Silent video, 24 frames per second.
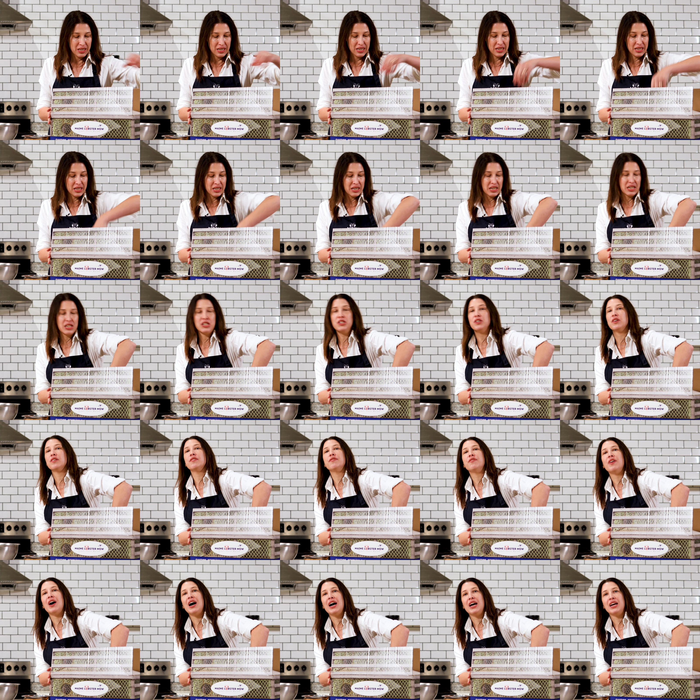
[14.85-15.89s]
in it you'll
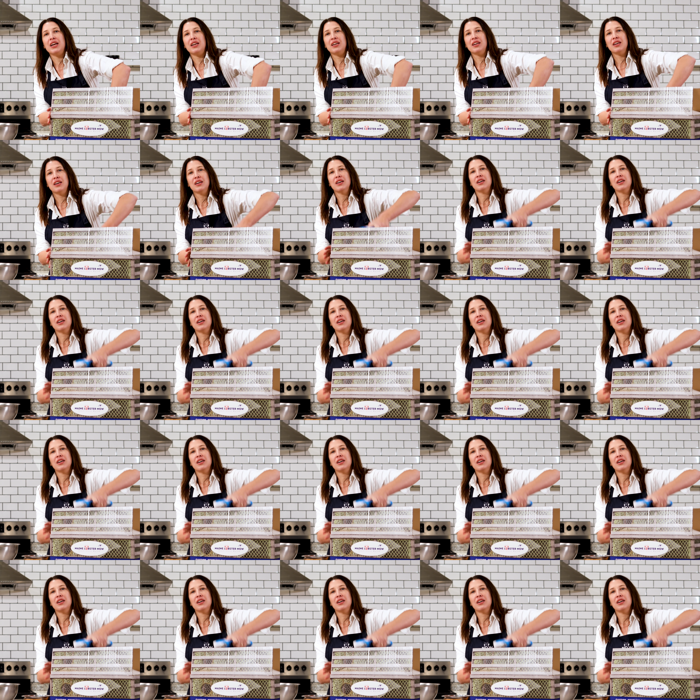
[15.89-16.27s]
find